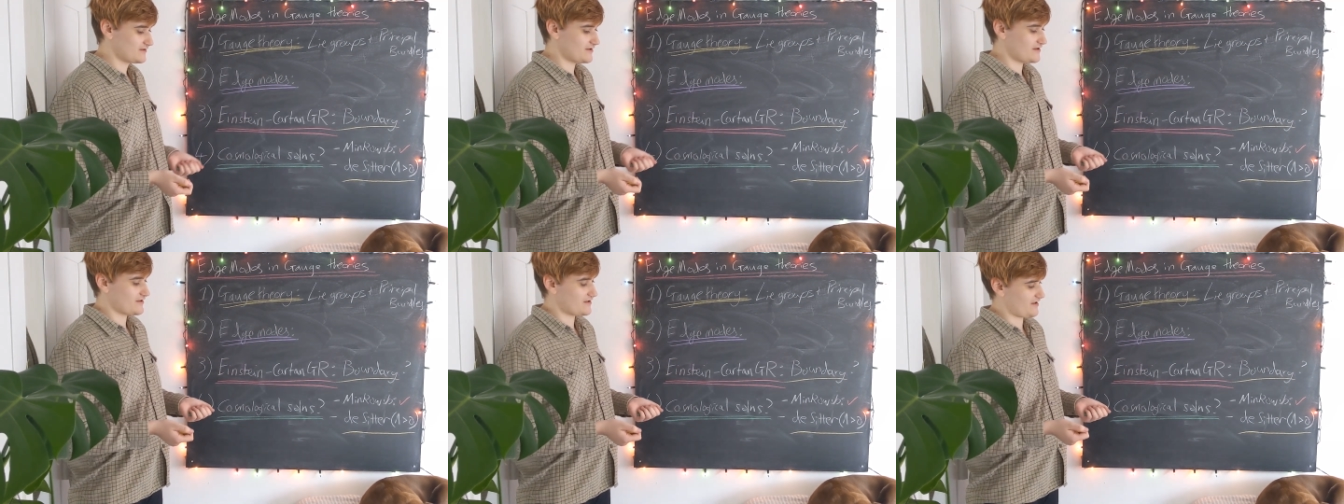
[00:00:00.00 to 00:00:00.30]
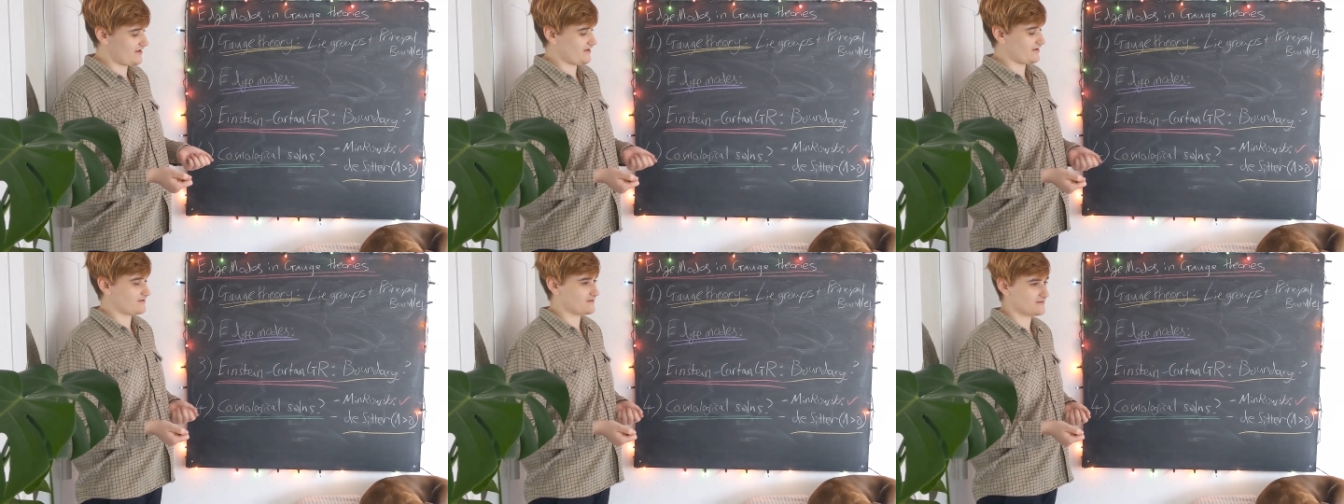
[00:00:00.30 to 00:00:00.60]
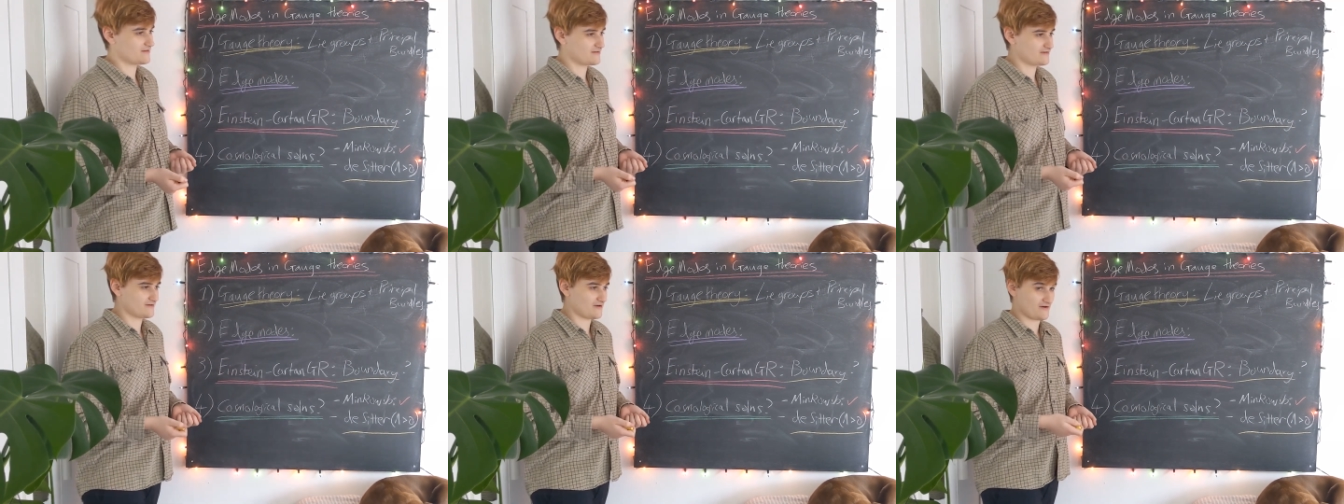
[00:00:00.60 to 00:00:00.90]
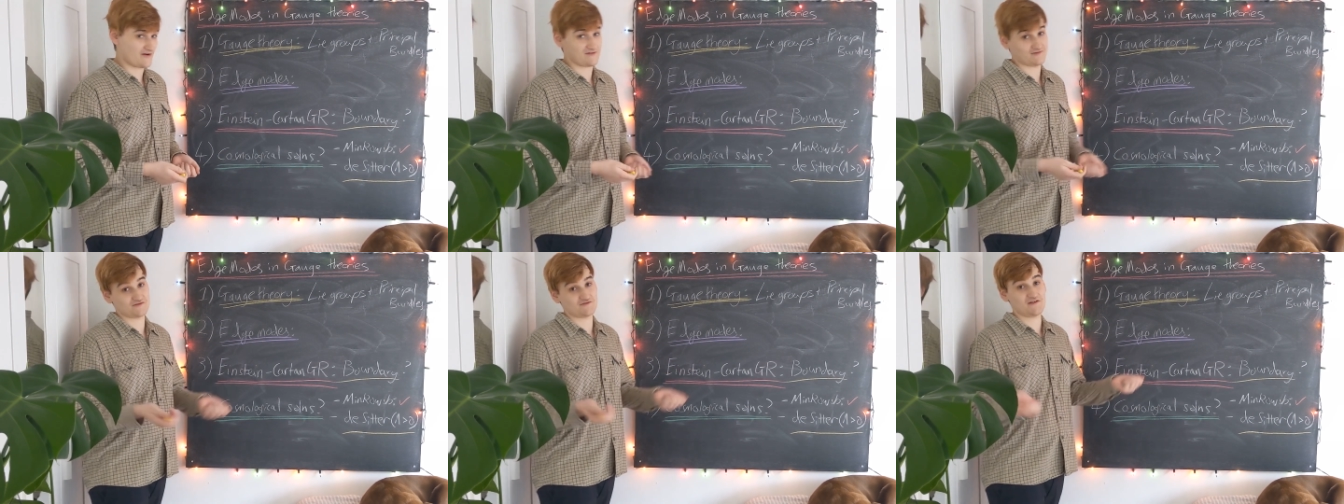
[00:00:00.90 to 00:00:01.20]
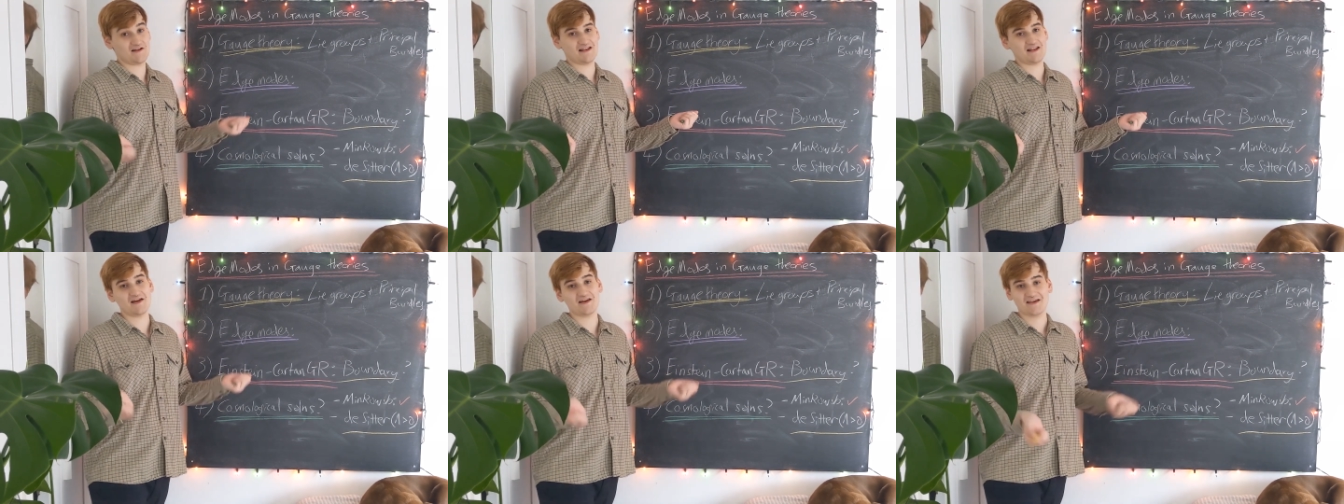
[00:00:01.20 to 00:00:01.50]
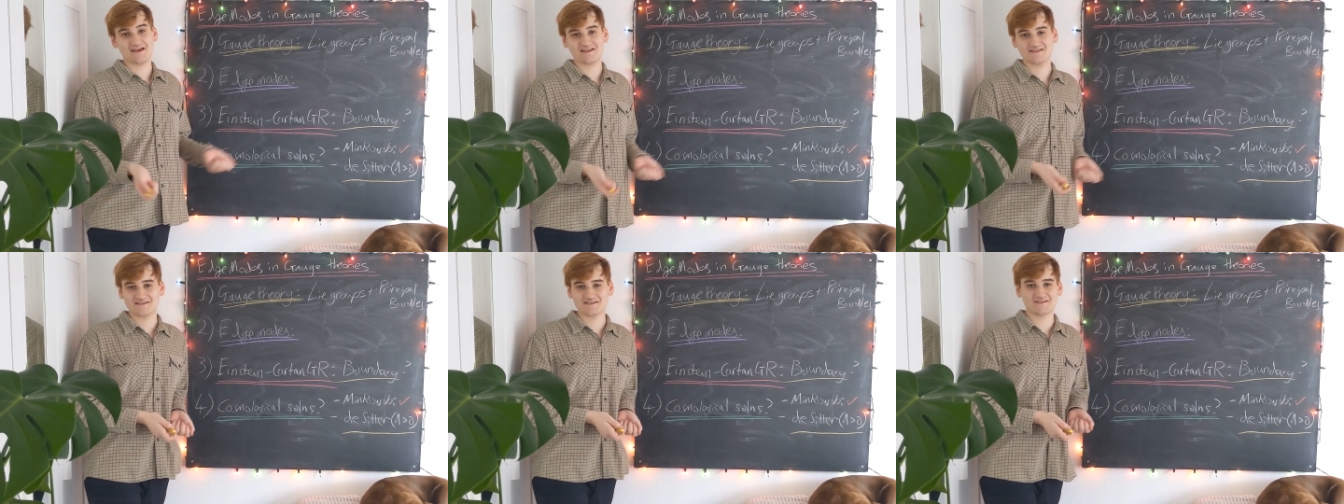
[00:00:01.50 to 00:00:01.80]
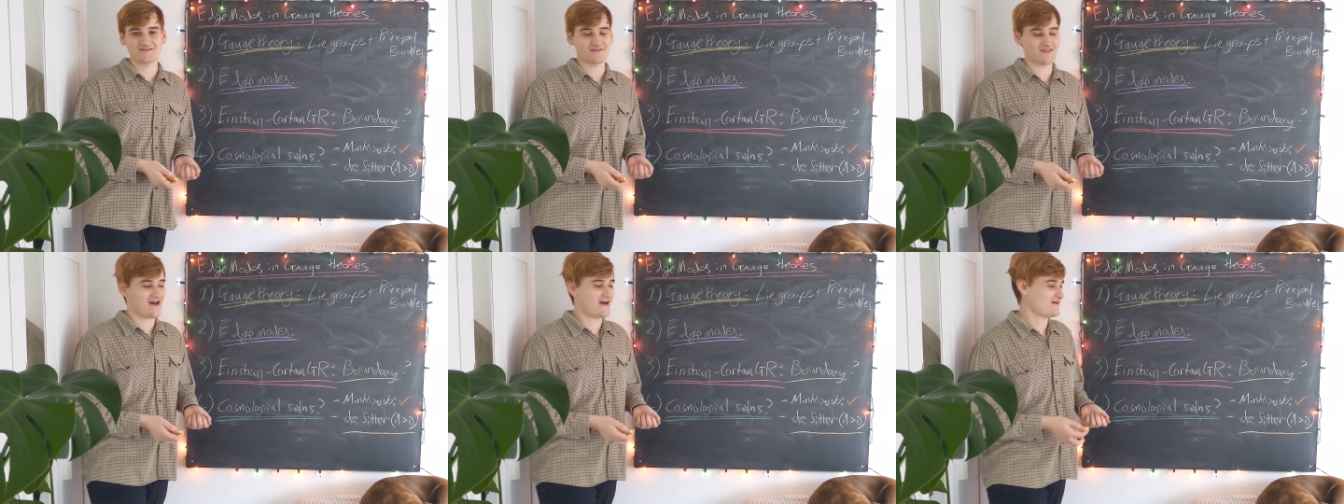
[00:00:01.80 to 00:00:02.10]
I was really lucky to
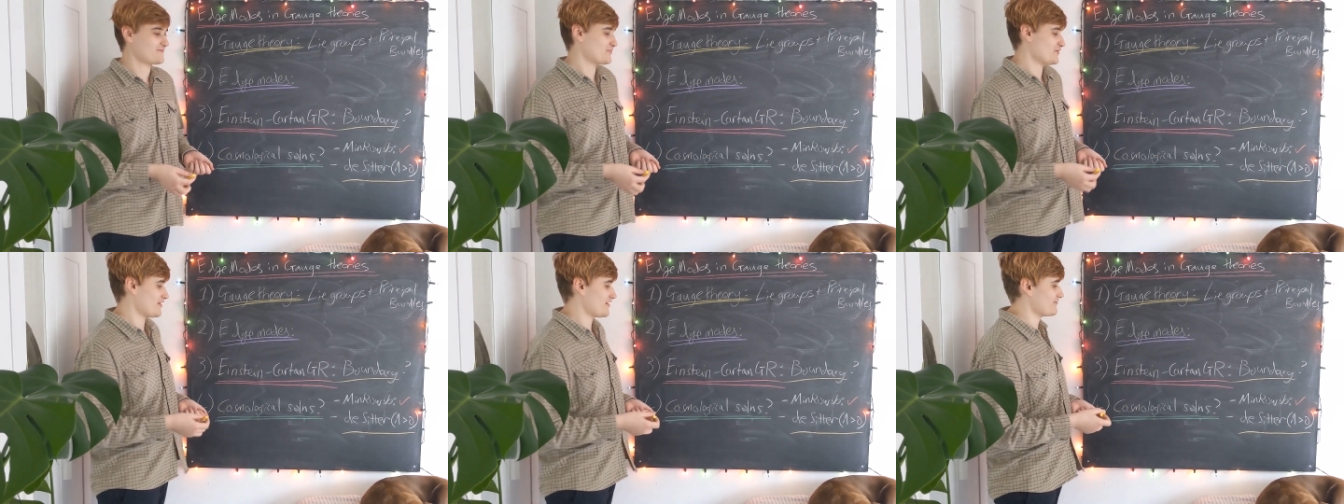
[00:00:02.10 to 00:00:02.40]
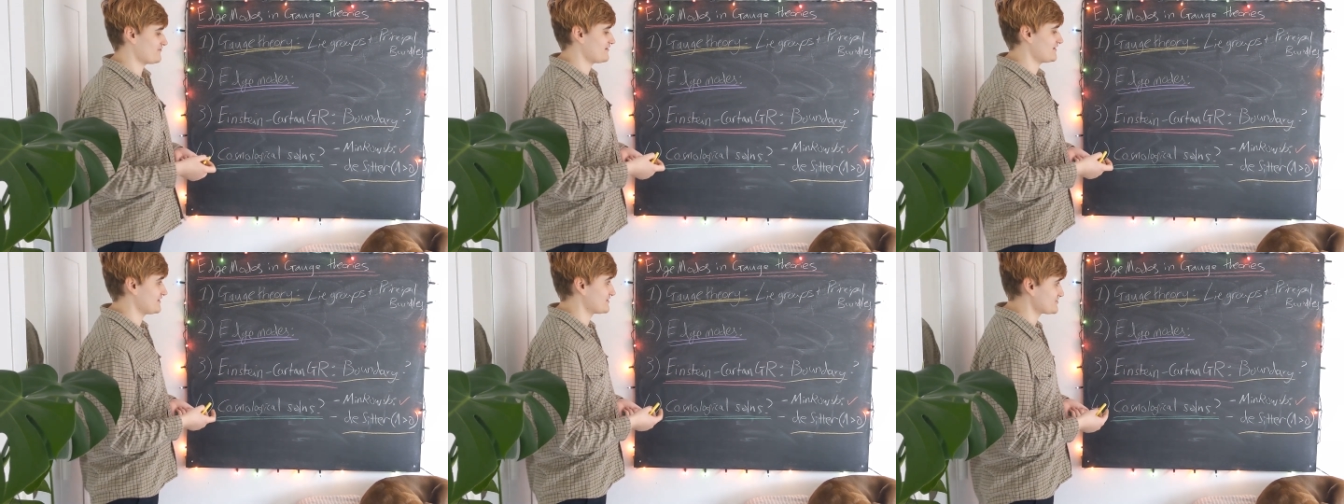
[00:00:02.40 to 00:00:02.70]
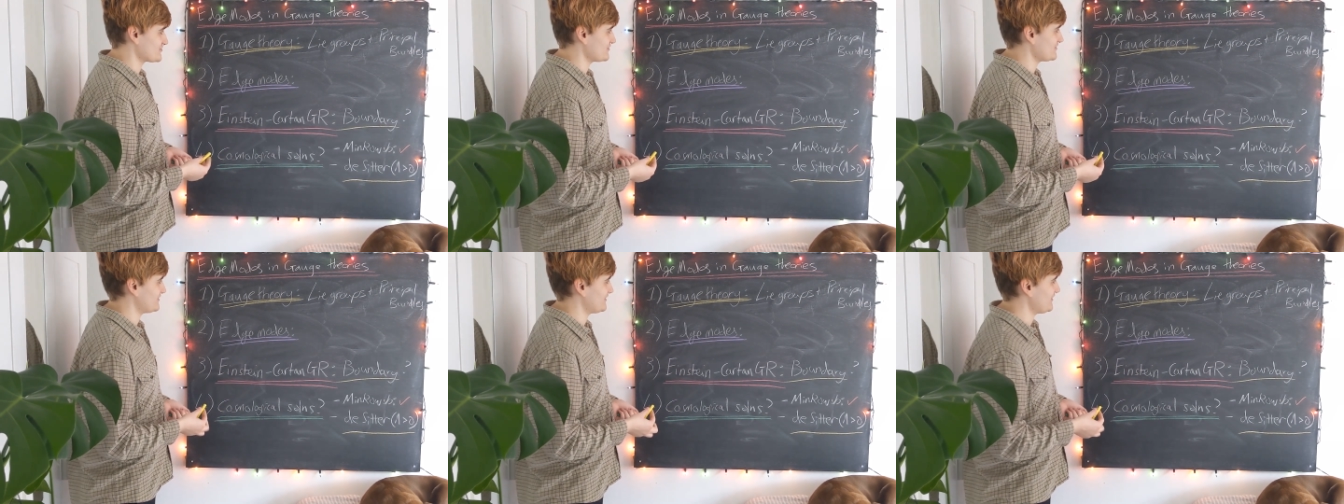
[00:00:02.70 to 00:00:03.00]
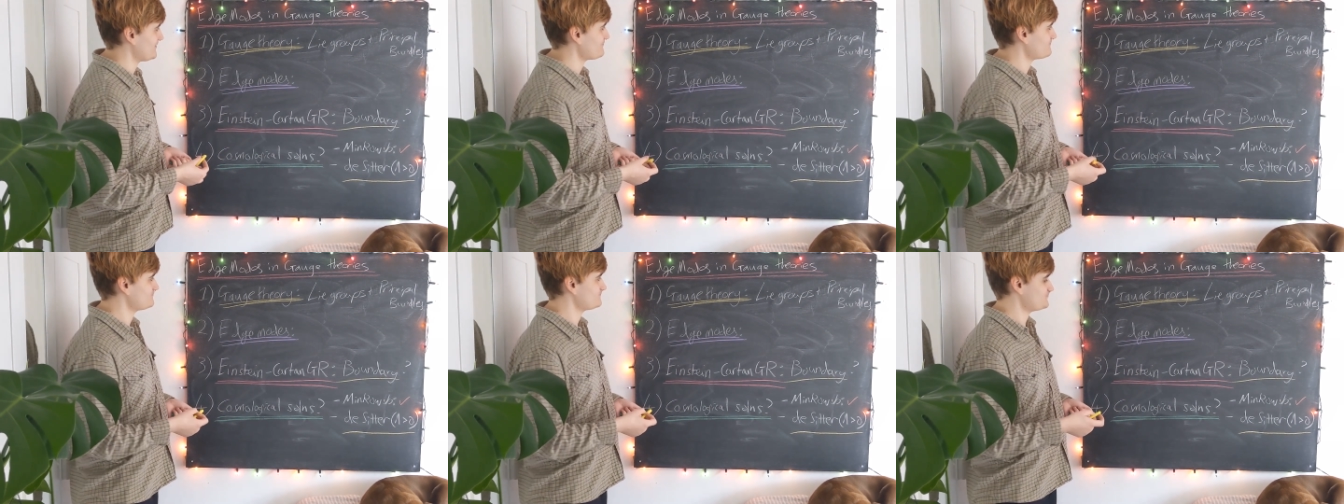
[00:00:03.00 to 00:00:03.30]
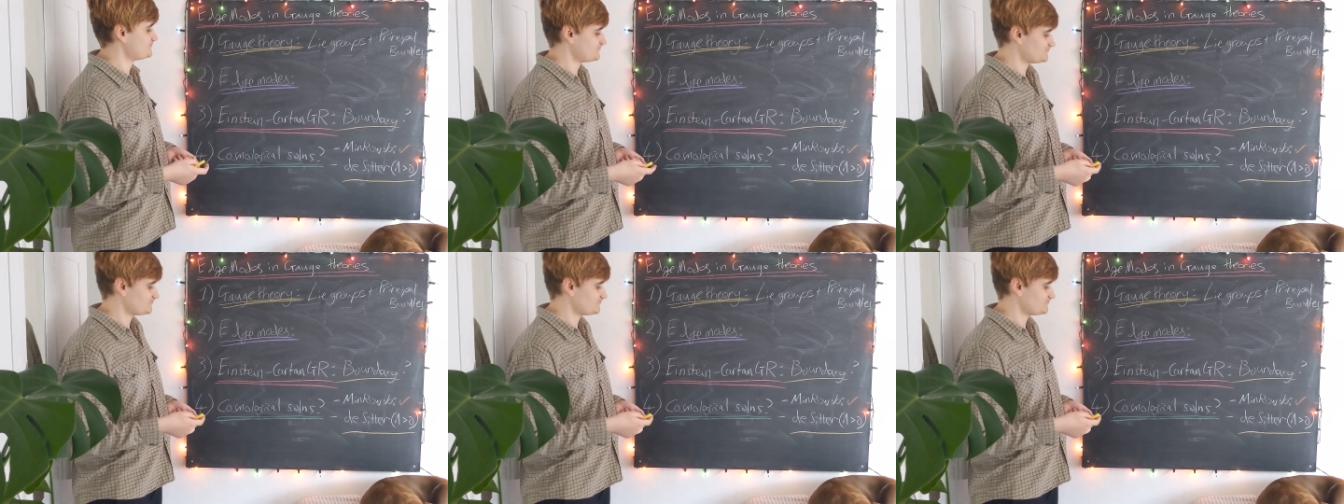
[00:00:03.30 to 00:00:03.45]
do that, but I really enjoyed it.